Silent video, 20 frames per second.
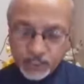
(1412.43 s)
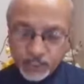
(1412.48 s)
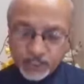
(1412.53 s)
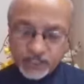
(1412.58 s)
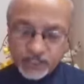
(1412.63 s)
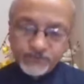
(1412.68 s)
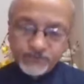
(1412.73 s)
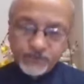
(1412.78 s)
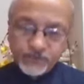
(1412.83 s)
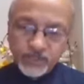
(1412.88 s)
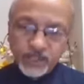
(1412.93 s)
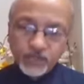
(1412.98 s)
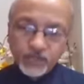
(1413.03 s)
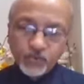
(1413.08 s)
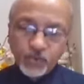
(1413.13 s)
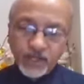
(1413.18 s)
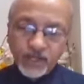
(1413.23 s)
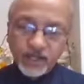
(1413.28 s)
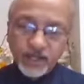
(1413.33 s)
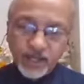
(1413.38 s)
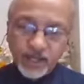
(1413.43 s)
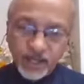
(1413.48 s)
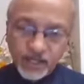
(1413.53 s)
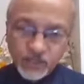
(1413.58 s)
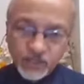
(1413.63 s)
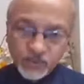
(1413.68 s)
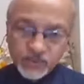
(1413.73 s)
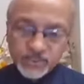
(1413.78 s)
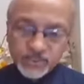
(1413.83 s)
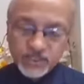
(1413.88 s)
Now, if you take one higher
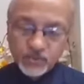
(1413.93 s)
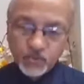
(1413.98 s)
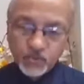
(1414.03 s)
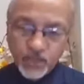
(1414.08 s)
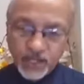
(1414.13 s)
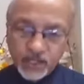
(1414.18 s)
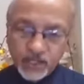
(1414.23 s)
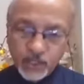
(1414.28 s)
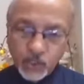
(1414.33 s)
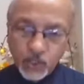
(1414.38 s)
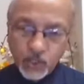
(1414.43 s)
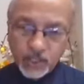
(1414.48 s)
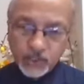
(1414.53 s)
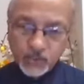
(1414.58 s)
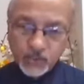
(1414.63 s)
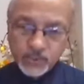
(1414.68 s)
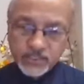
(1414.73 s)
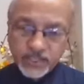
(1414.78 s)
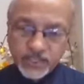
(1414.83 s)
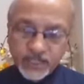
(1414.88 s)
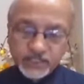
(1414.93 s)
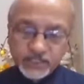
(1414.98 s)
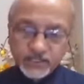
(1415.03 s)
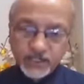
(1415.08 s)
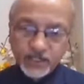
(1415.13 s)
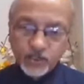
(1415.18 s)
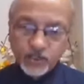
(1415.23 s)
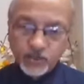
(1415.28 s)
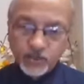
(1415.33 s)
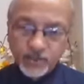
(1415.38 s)
dose and one lower dose and the
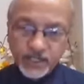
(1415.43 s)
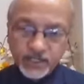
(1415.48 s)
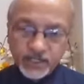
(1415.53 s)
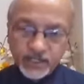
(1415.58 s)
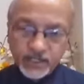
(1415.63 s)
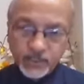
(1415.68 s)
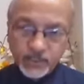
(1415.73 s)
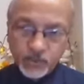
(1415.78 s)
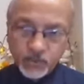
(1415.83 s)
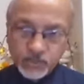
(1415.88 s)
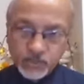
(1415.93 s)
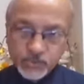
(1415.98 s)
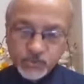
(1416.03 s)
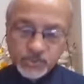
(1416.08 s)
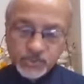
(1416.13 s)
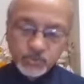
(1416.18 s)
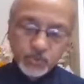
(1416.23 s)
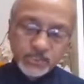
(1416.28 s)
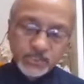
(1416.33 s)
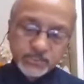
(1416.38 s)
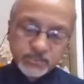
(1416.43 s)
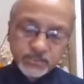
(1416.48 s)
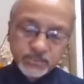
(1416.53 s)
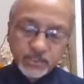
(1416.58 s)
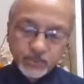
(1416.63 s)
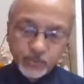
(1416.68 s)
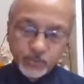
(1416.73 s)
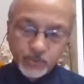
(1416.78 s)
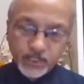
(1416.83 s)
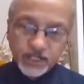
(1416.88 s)
recommended dose which was
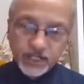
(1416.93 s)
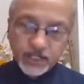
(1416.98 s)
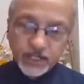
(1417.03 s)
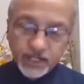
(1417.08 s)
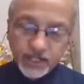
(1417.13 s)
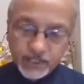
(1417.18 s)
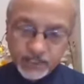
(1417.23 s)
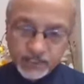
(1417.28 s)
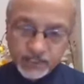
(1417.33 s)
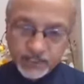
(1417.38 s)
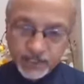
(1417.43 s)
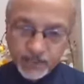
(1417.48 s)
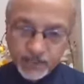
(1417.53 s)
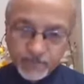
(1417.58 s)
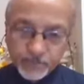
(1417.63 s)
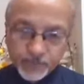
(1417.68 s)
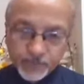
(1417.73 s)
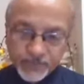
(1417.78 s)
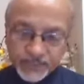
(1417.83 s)
reported earlier,